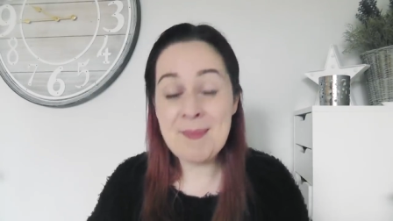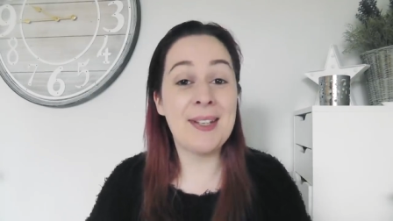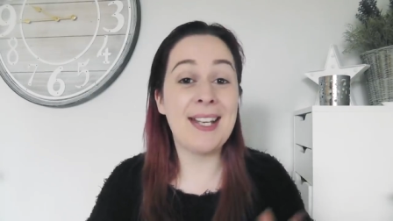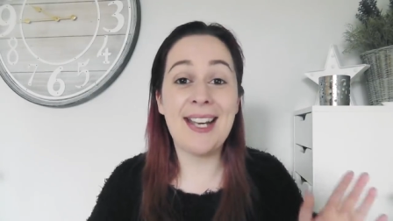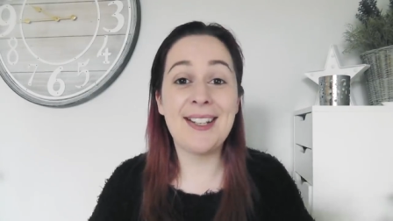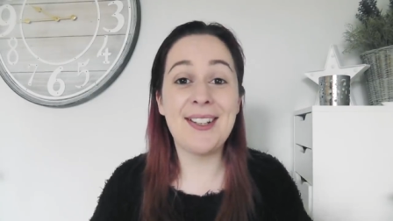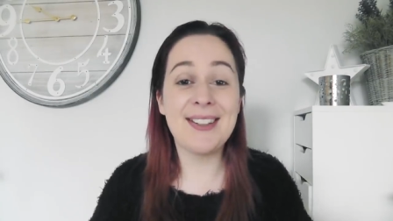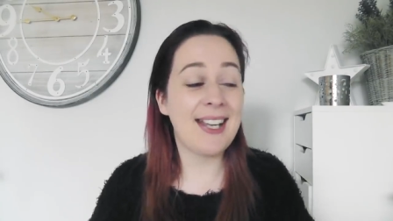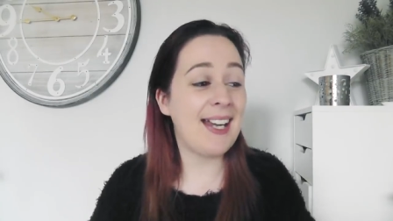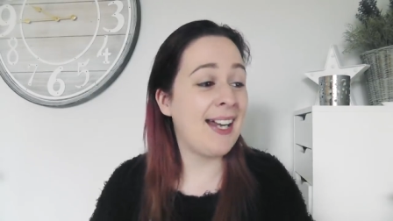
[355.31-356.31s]
But yeah, it
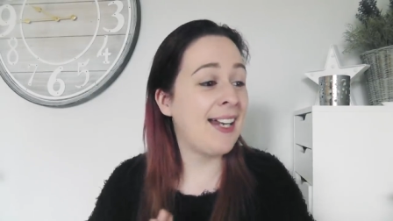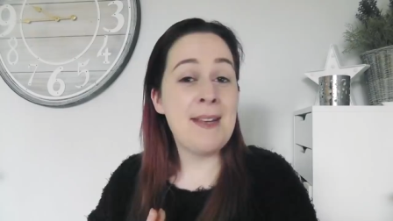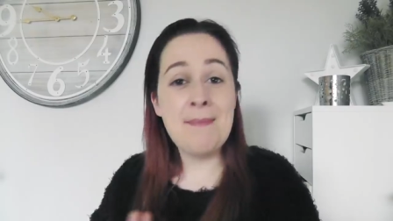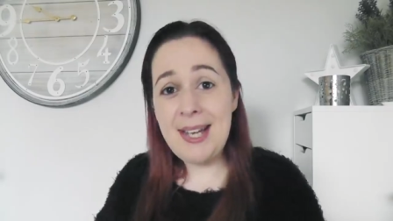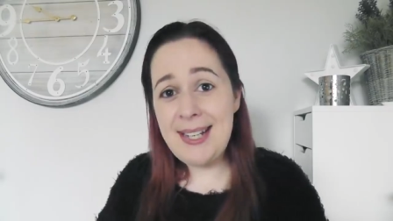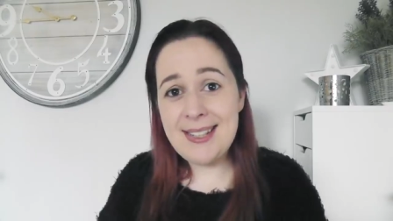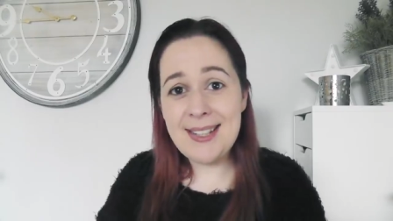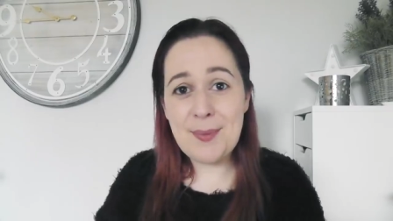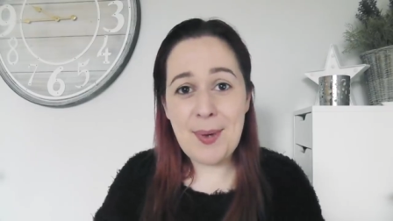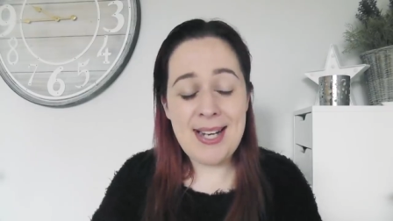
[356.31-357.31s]
got there. It made it
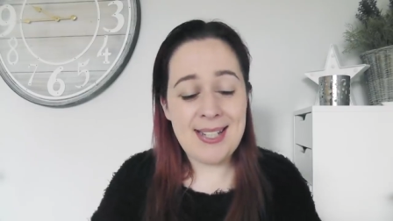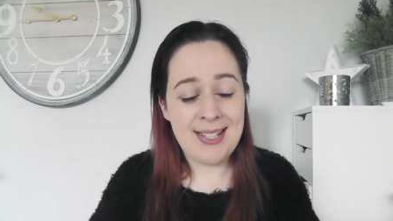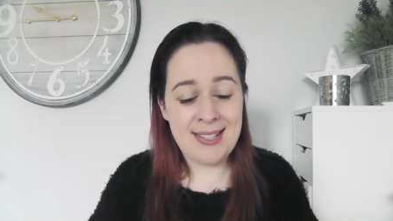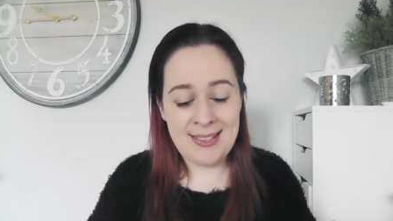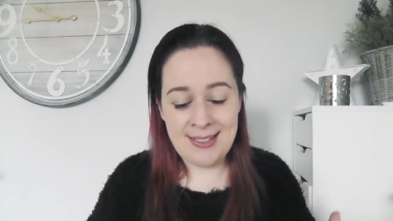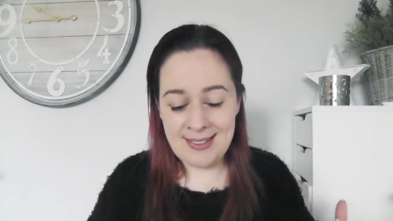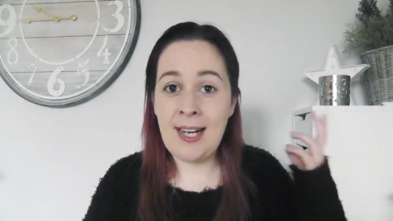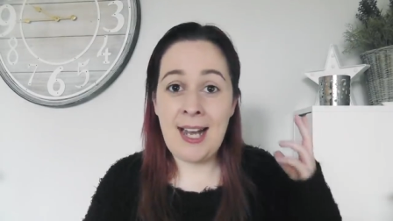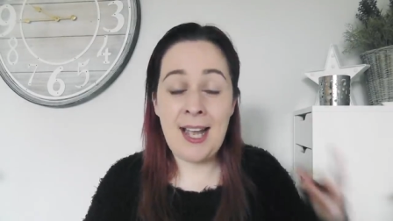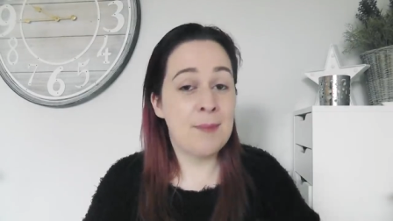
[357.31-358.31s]
to the wedding,
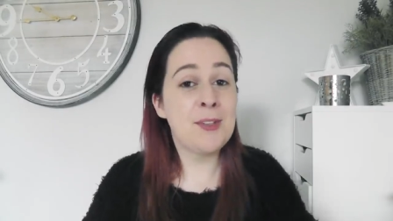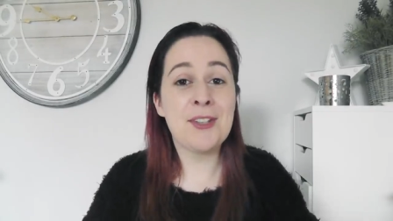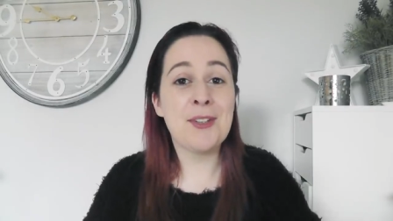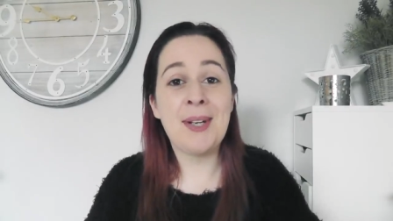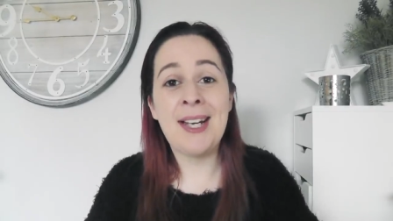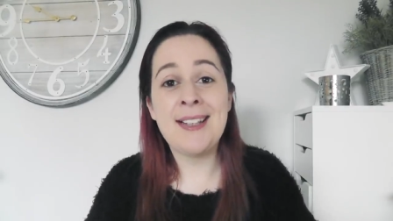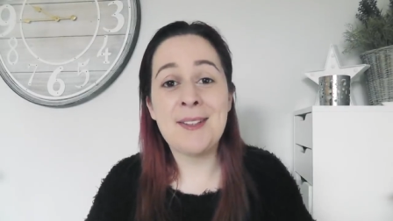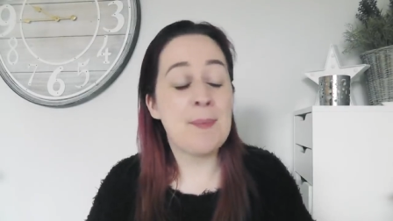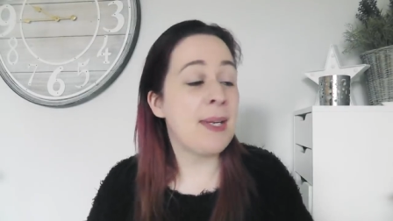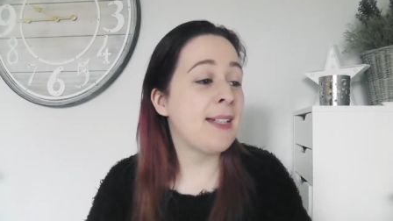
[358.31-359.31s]
and I am just awaiting
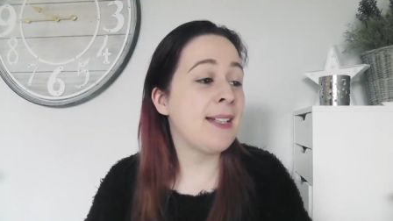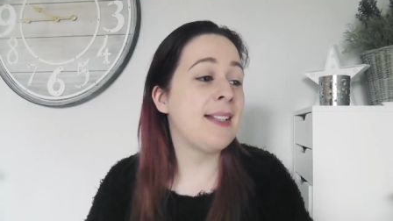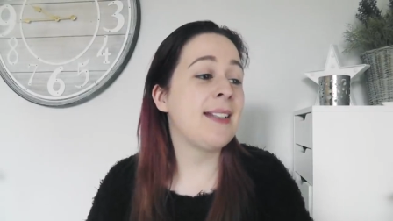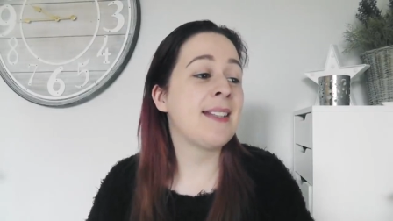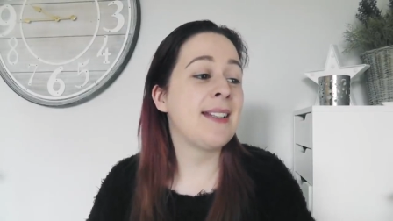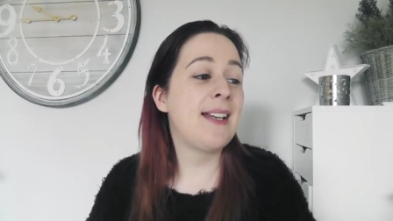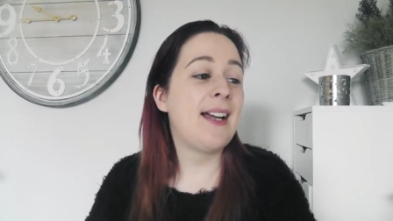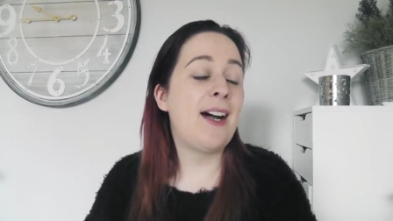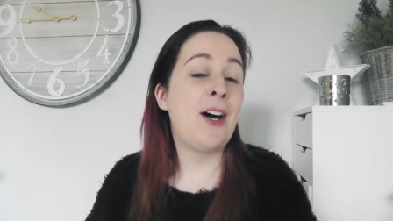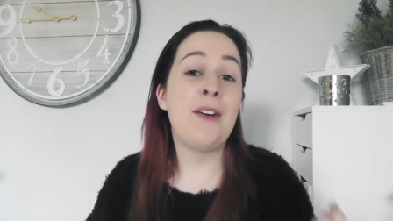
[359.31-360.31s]
some pictures
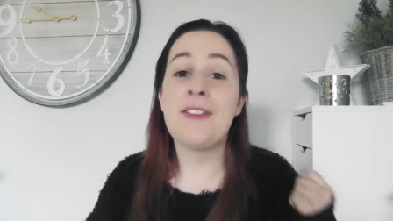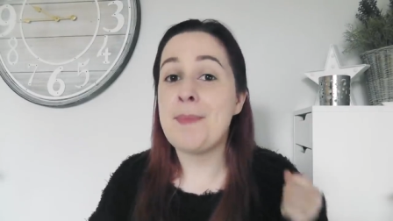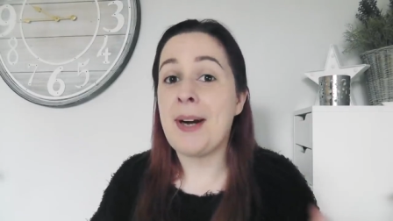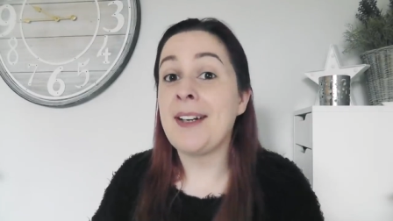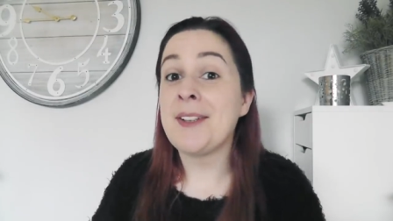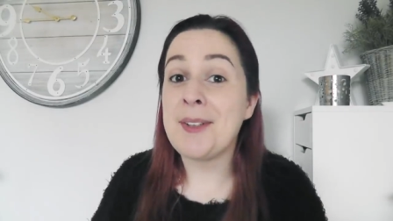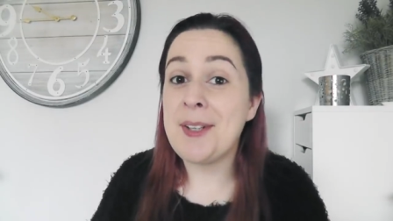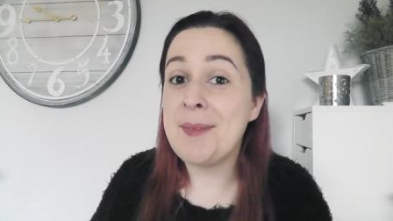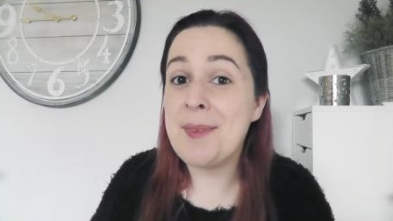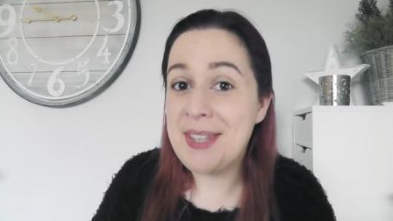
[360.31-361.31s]
of the bride and
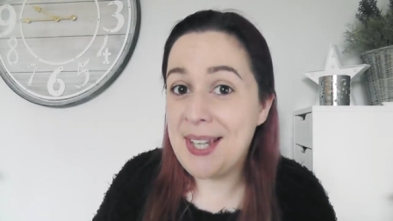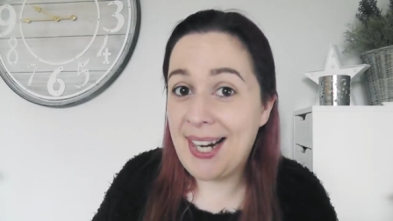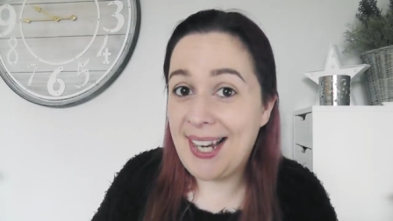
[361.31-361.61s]
groom with their